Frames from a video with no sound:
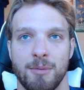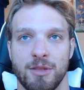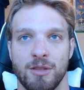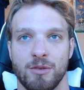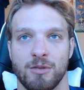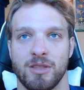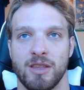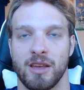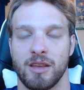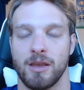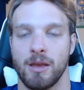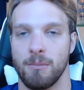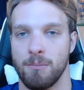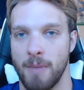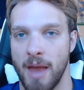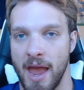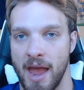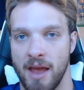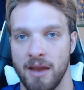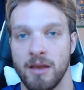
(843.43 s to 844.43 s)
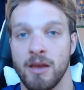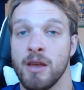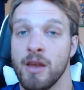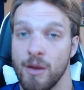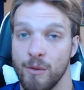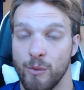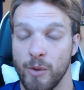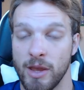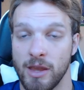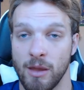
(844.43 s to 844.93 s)
and they're thinking, man,
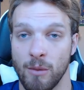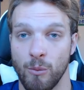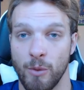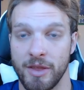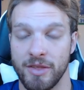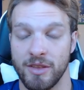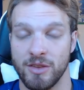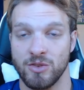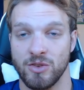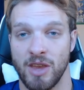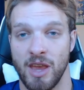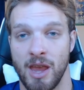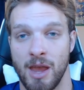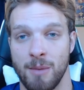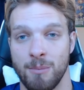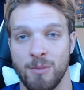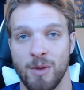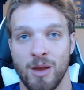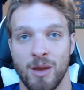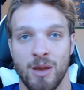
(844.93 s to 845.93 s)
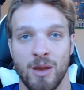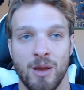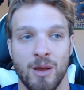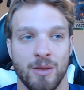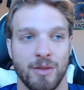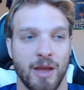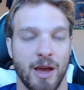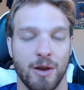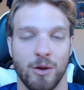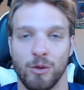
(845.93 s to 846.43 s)
if we can win this game,
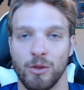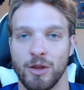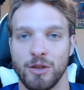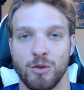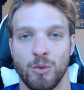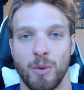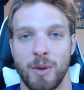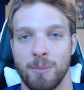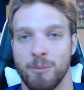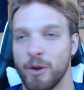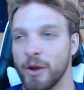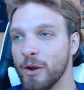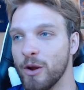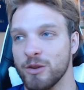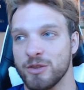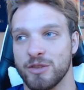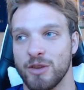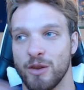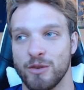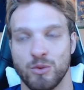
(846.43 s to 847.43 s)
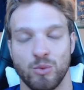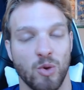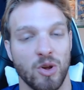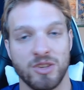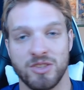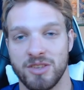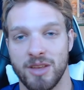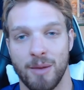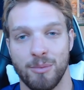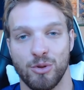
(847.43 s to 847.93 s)
not only do we bring ourselves one
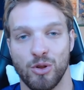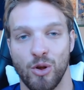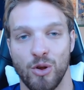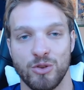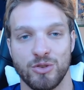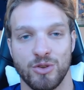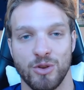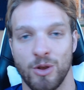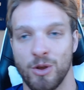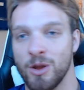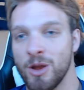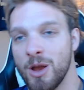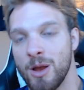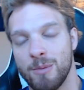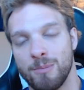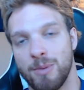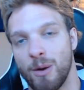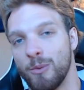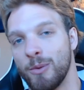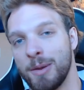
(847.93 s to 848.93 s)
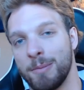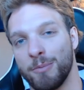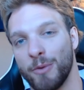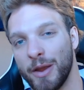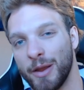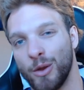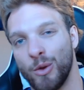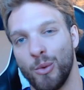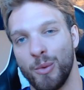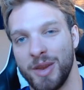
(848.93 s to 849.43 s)
step closer, but we
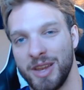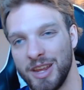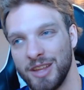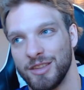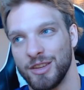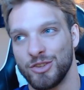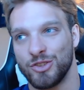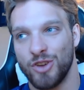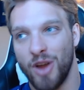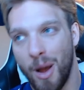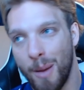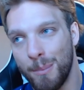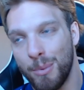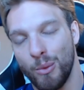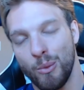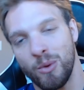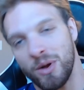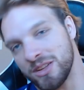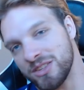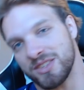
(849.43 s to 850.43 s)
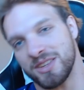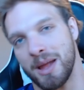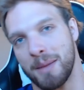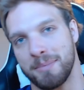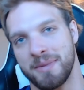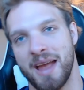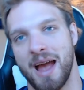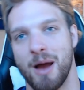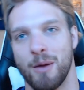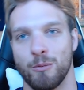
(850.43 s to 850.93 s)
bring who we need to jump one step
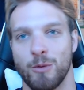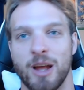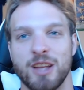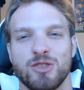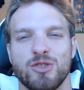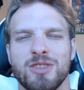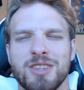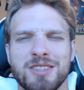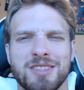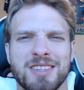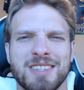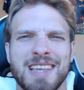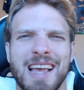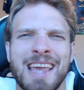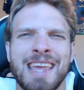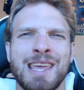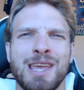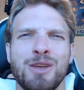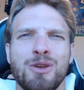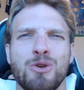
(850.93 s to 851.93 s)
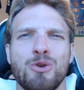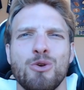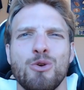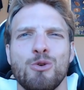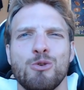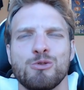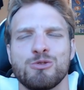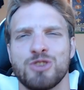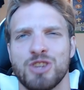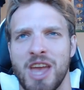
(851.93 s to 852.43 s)
down, right? So this is a
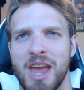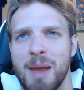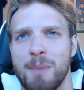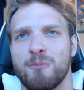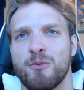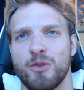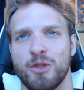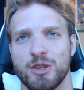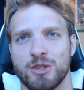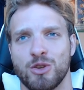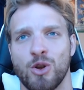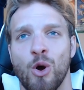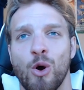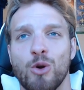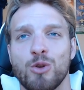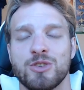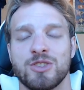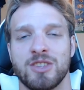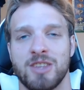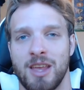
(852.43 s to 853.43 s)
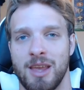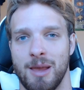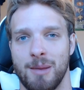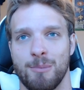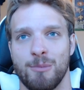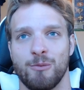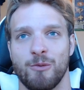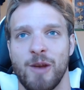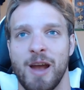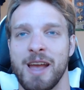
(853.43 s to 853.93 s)
huge game for this Colts team,
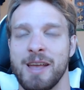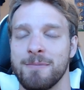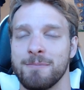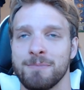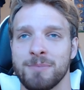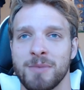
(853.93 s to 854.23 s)
right?